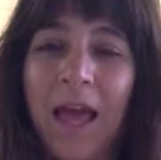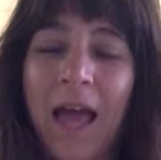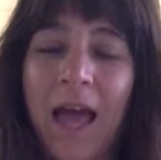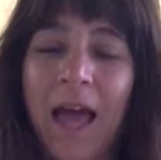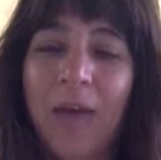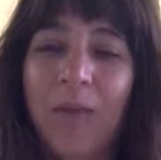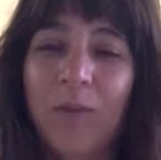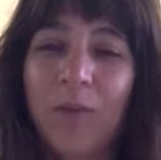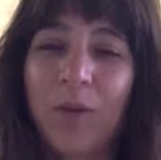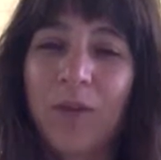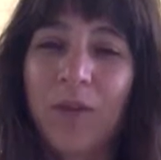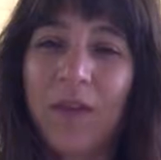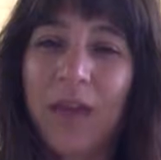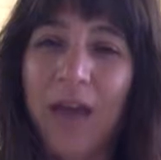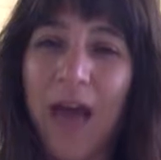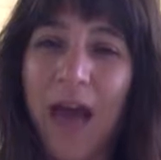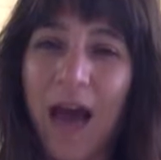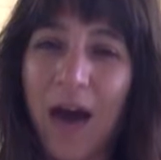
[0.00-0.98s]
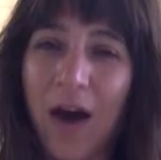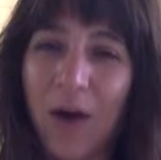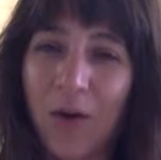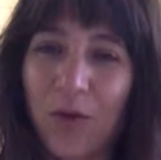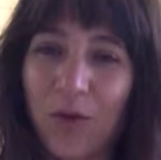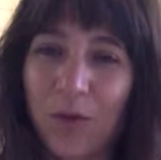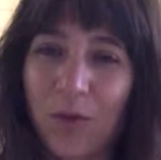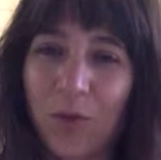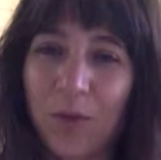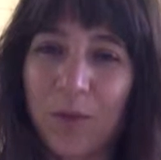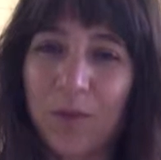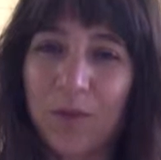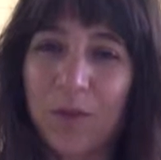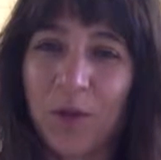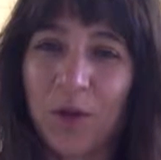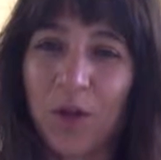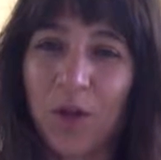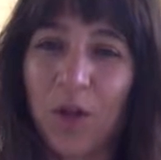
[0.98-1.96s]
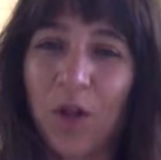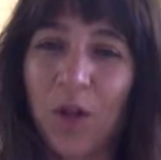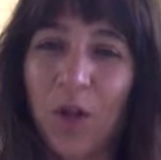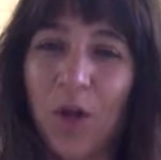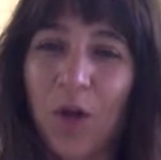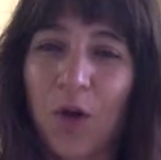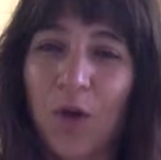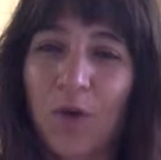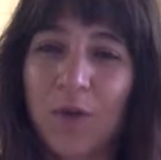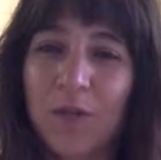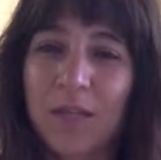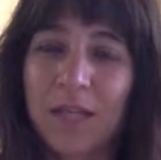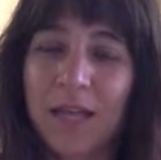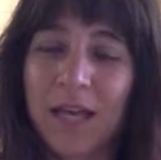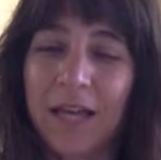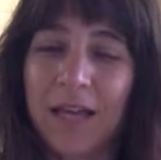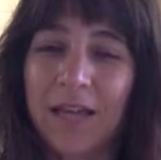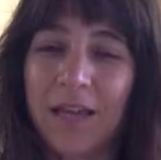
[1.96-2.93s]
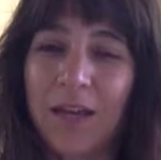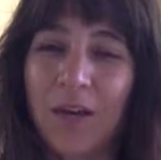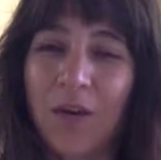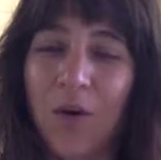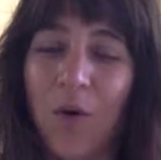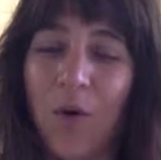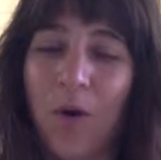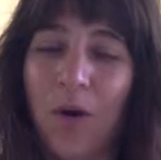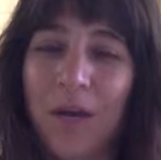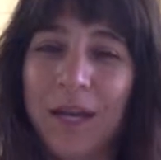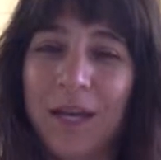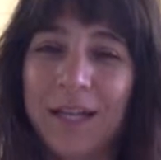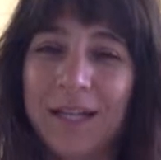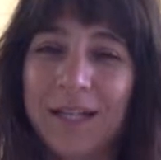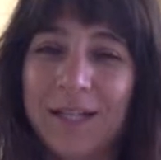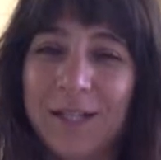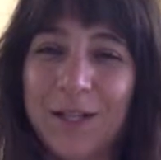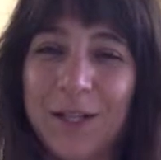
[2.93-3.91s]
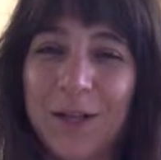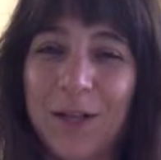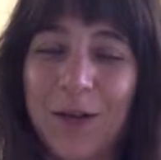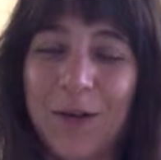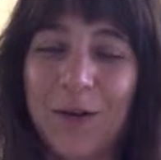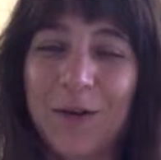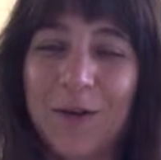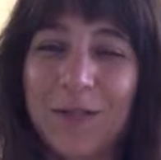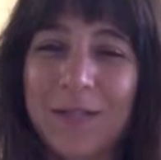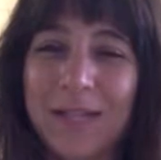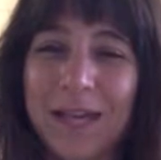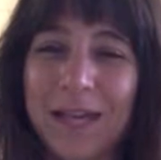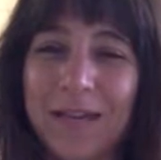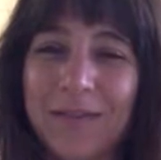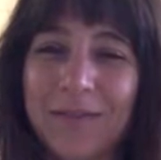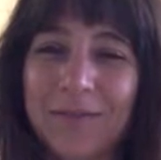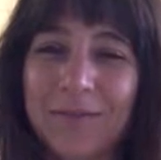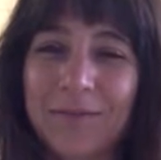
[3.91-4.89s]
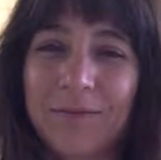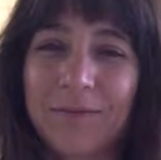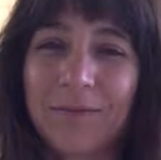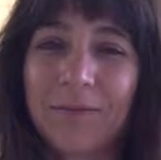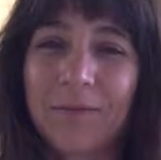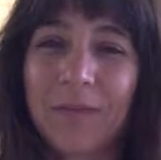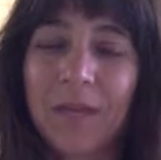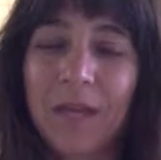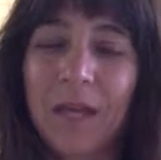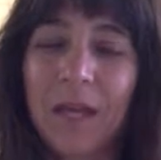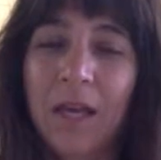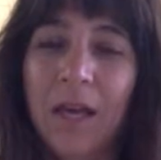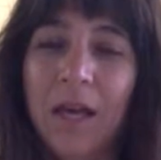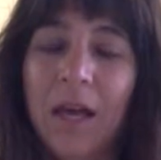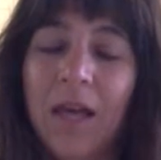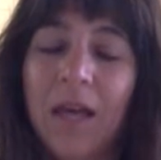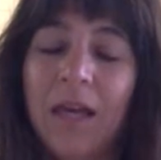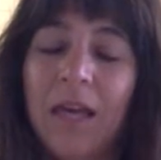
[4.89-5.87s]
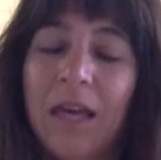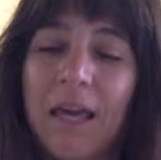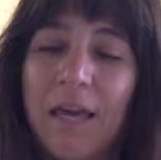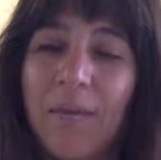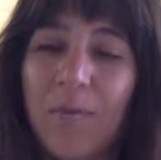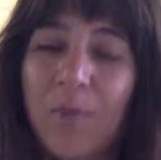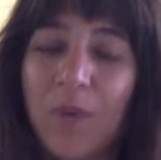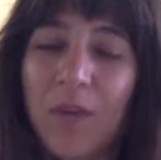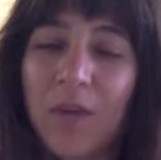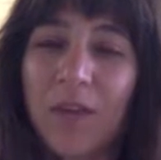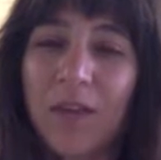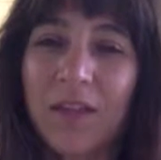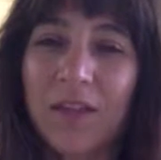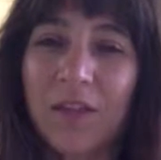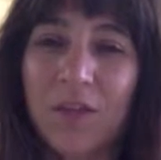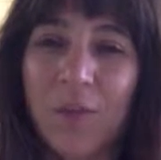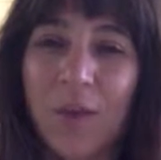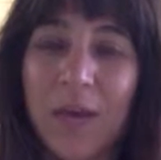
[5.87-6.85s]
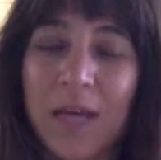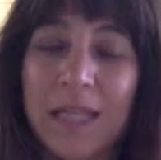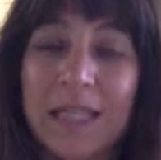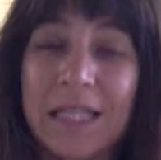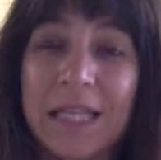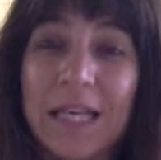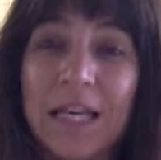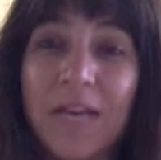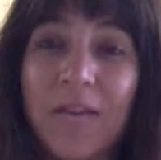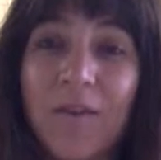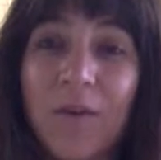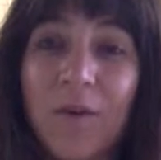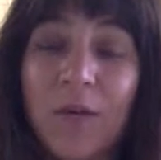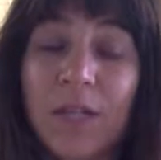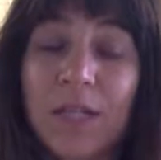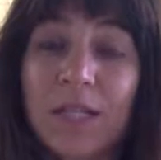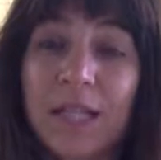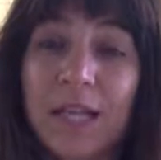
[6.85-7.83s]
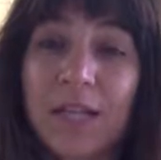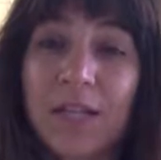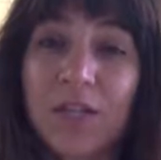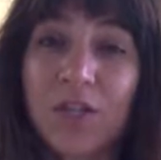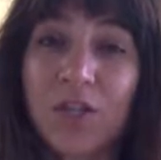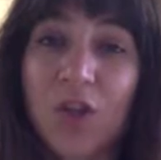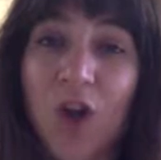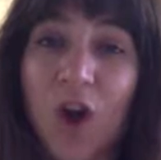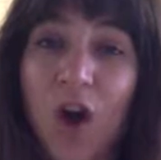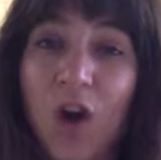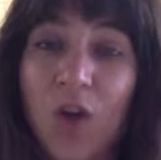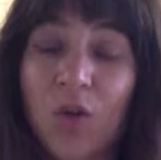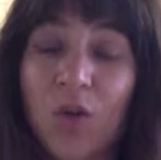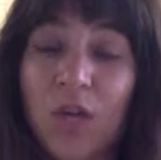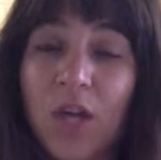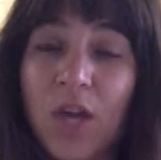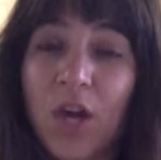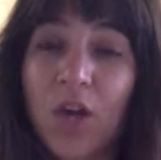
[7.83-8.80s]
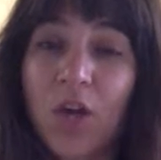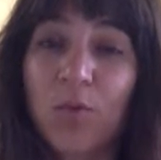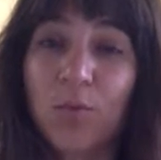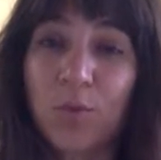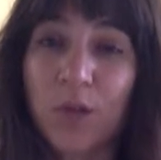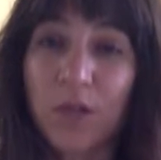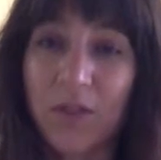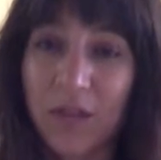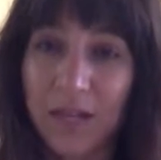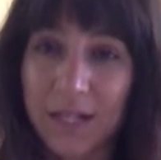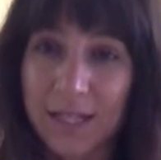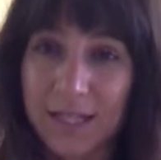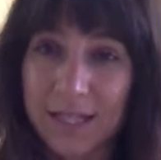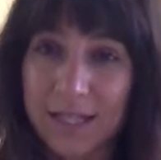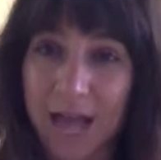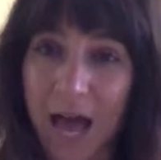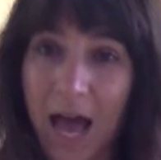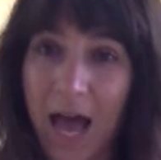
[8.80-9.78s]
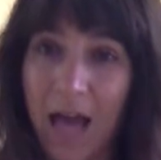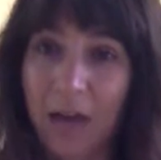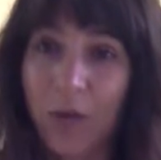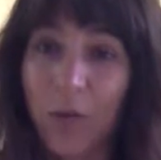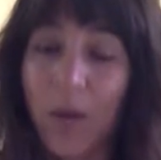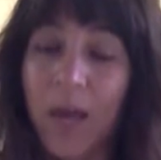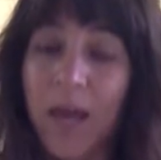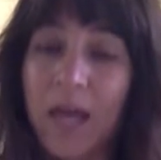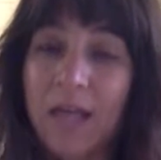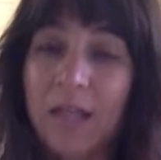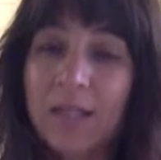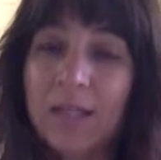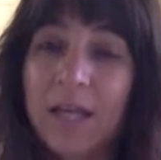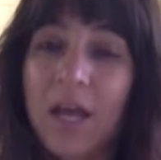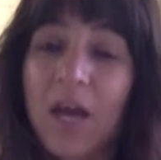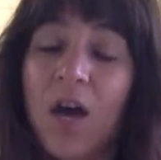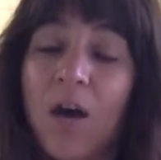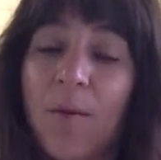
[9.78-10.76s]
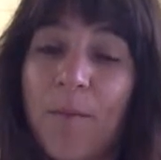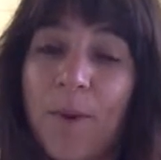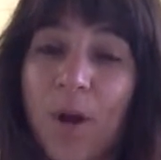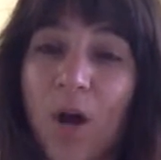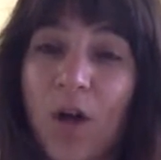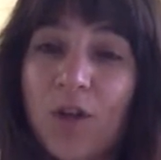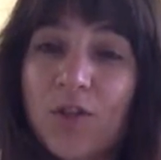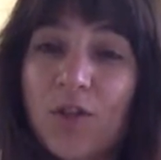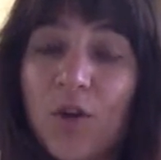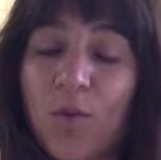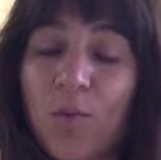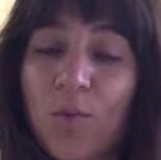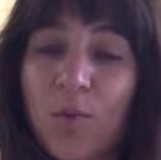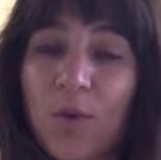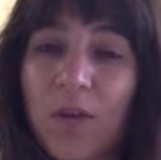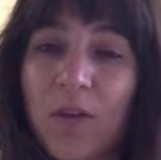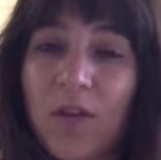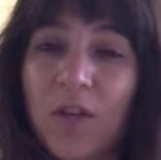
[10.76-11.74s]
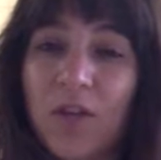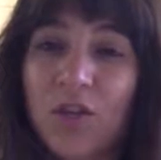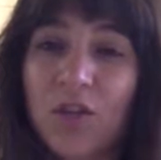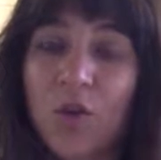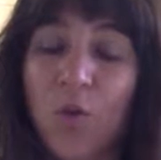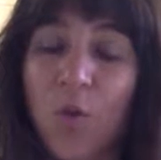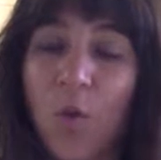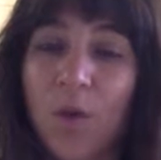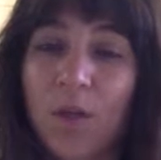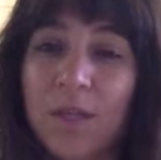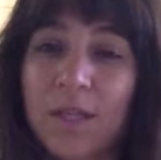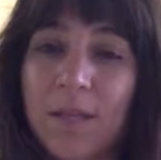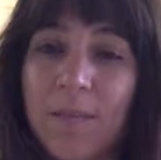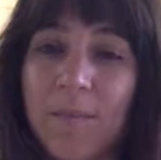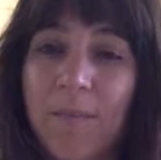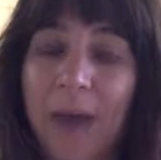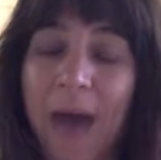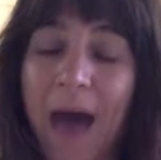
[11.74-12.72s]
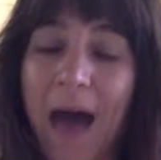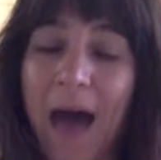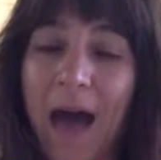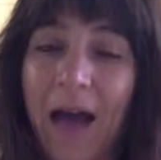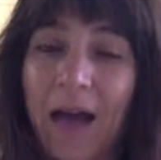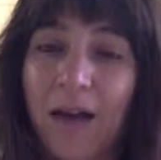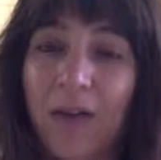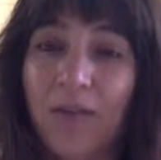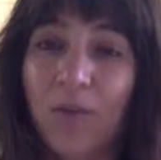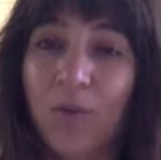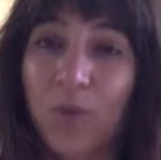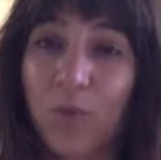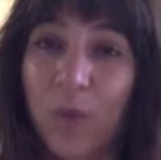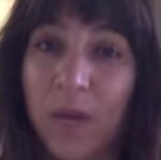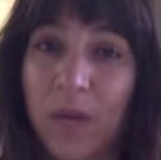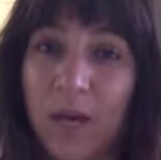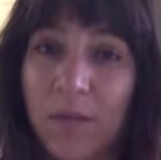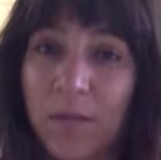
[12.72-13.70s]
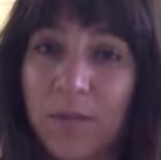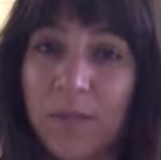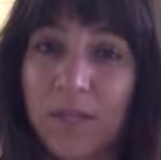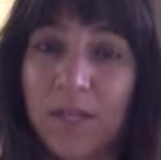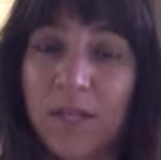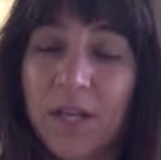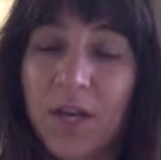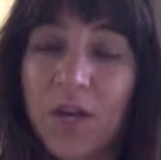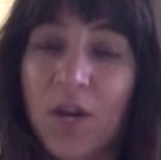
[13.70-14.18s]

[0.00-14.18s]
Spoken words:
And breathing out, the ribs are closing. The accordion is closing. Keep breathing this way, seeing if you can sense not only are you breathing sideways, but also breathing towards the back of the ribs.